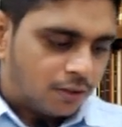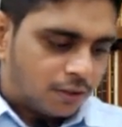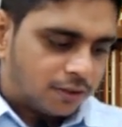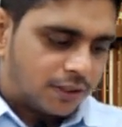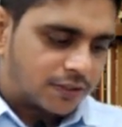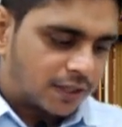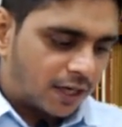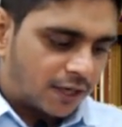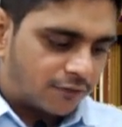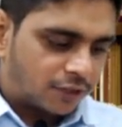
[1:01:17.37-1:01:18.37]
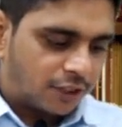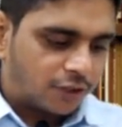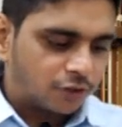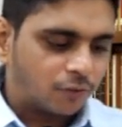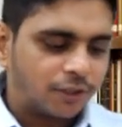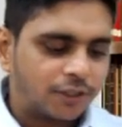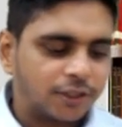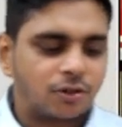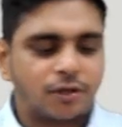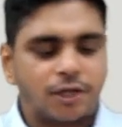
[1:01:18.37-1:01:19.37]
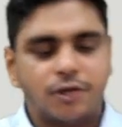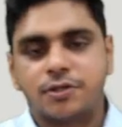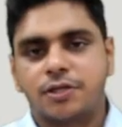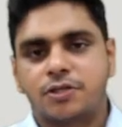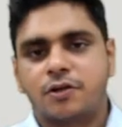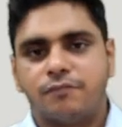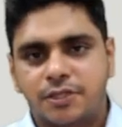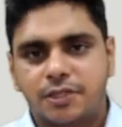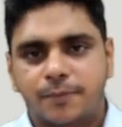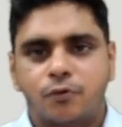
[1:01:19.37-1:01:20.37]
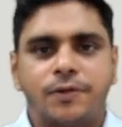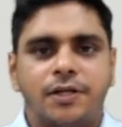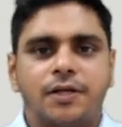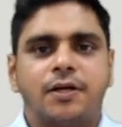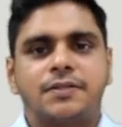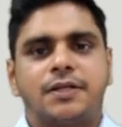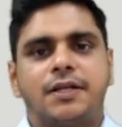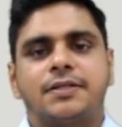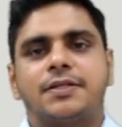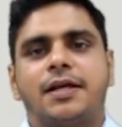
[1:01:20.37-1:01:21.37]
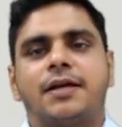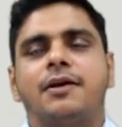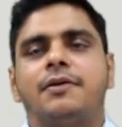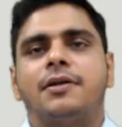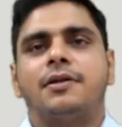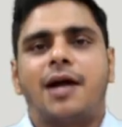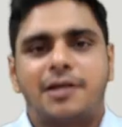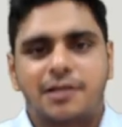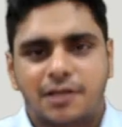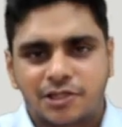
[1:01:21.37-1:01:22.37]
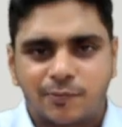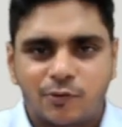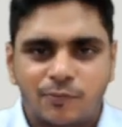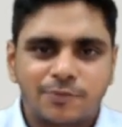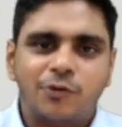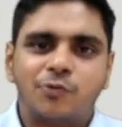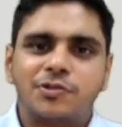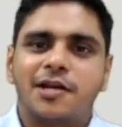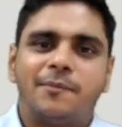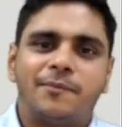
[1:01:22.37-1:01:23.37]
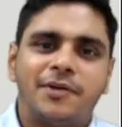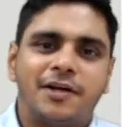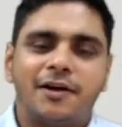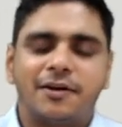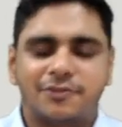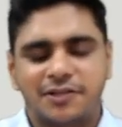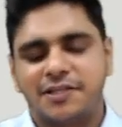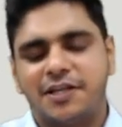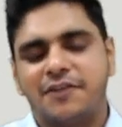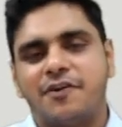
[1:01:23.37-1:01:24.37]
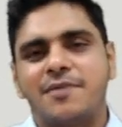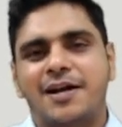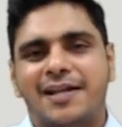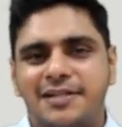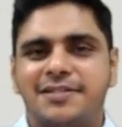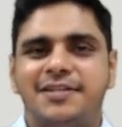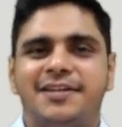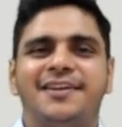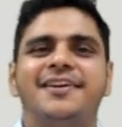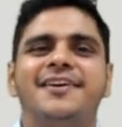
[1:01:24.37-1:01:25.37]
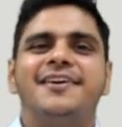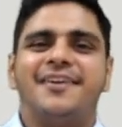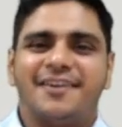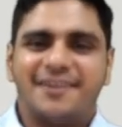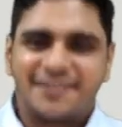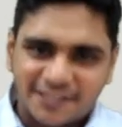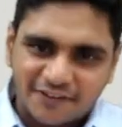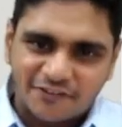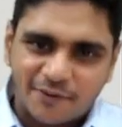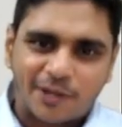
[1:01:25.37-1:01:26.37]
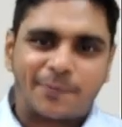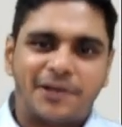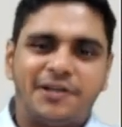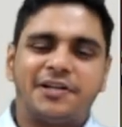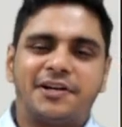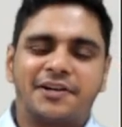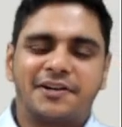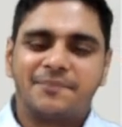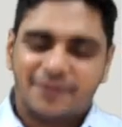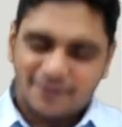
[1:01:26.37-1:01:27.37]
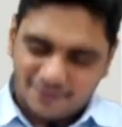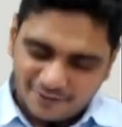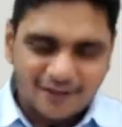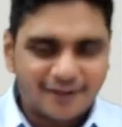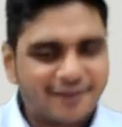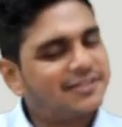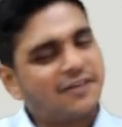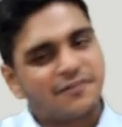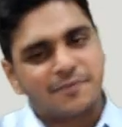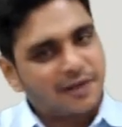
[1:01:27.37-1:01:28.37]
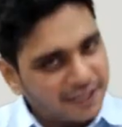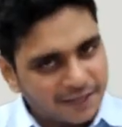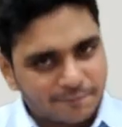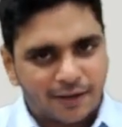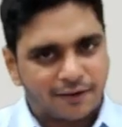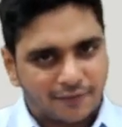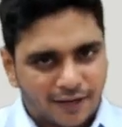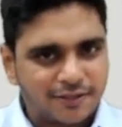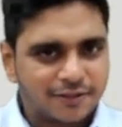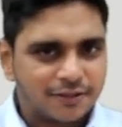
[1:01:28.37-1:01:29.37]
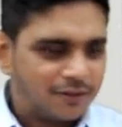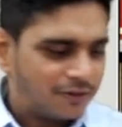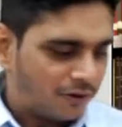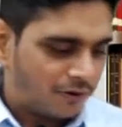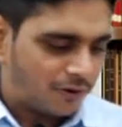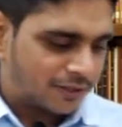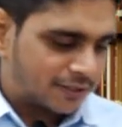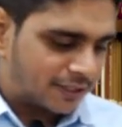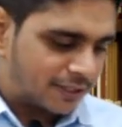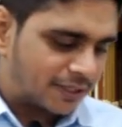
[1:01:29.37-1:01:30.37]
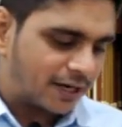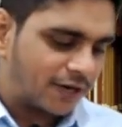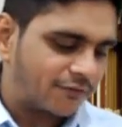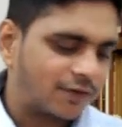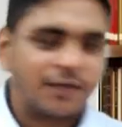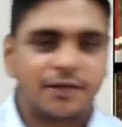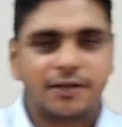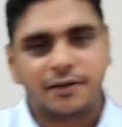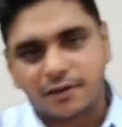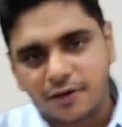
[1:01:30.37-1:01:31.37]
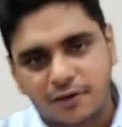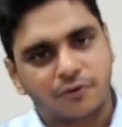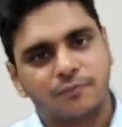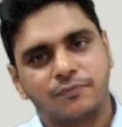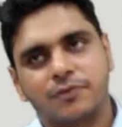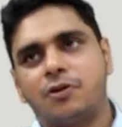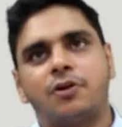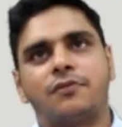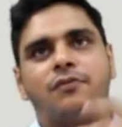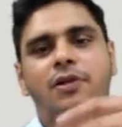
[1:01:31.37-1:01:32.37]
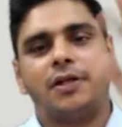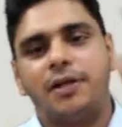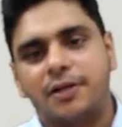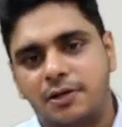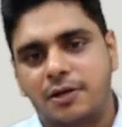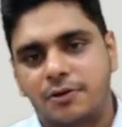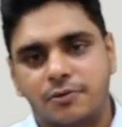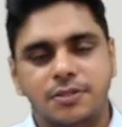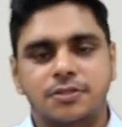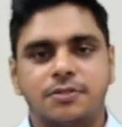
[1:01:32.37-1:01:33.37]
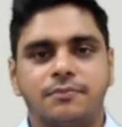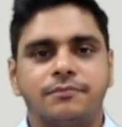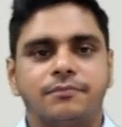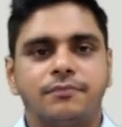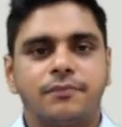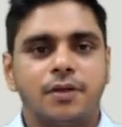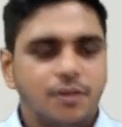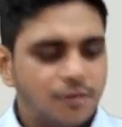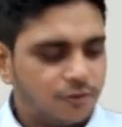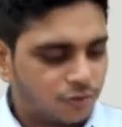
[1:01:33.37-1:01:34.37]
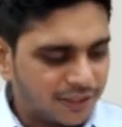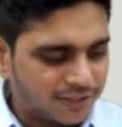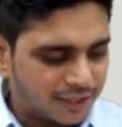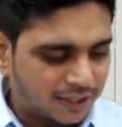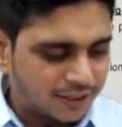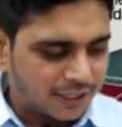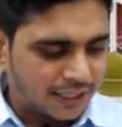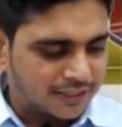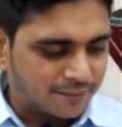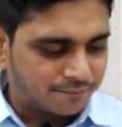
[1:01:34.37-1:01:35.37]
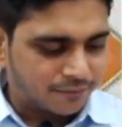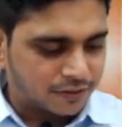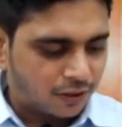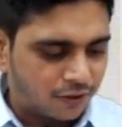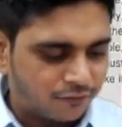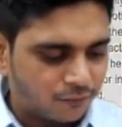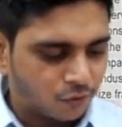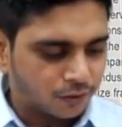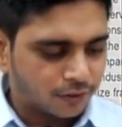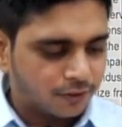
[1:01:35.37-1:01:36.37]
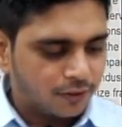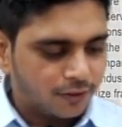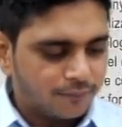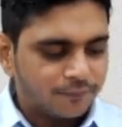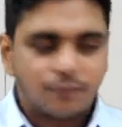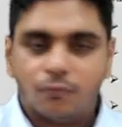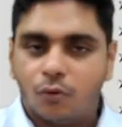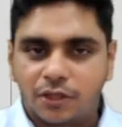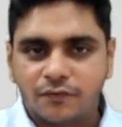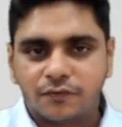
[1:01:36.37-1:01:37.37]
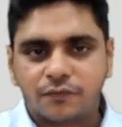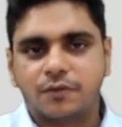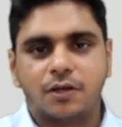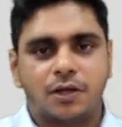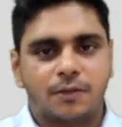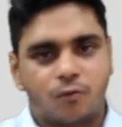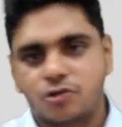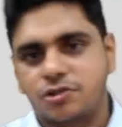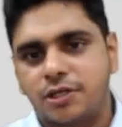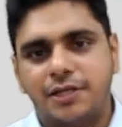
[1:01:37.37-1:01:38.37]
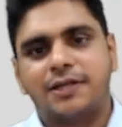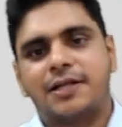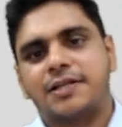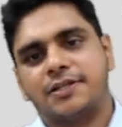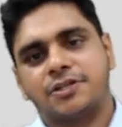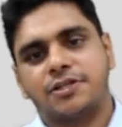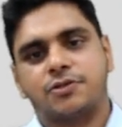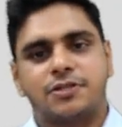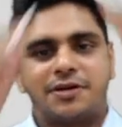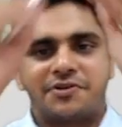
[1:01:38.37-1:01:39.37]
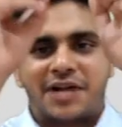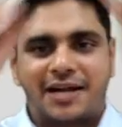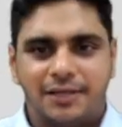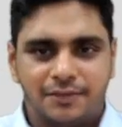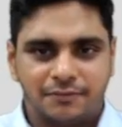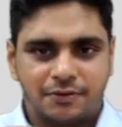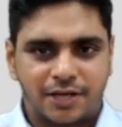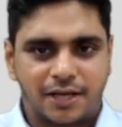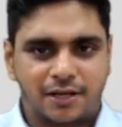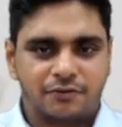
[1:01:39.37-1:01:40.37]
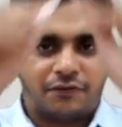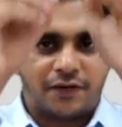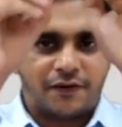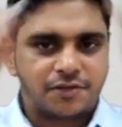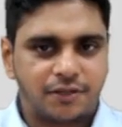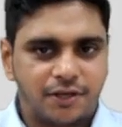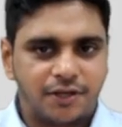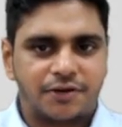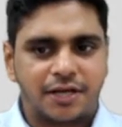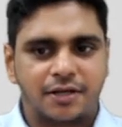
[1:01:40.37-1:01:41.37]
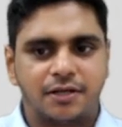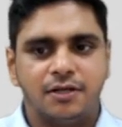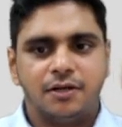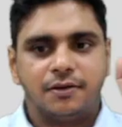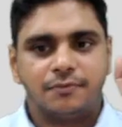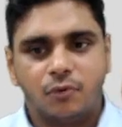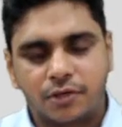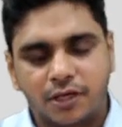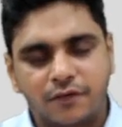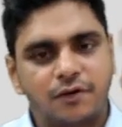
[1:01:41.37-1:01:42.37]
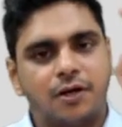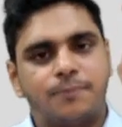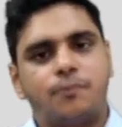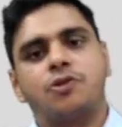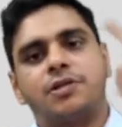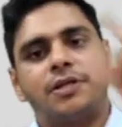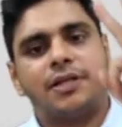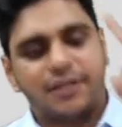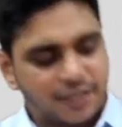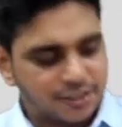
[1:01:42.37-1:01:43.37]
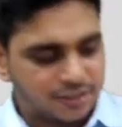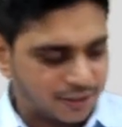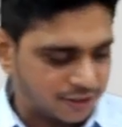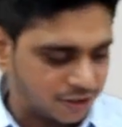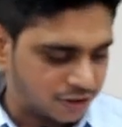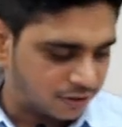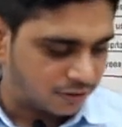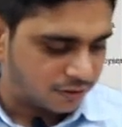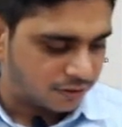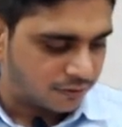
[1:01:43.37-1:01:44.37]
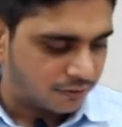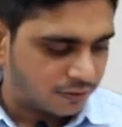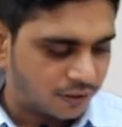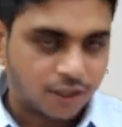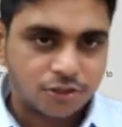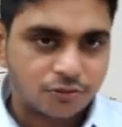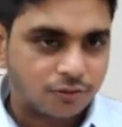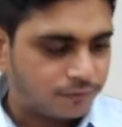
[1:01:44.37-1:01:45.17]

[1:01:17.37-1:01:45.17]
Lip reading: Disregard for the need to monitor or reduce the risk of misappropriating asset exists. Like in articleship, you must be using company ka, CA firm ka calci, CA firm ka printer, CA firm ka green pen, right? Or there's a disregard for internal control. You are not following the internal control system. So these are the examples of more. Motive, opportunity, rationalization. So it's a triangle. So we have studied triangle. Motive, opportunity, rationalization. Understood?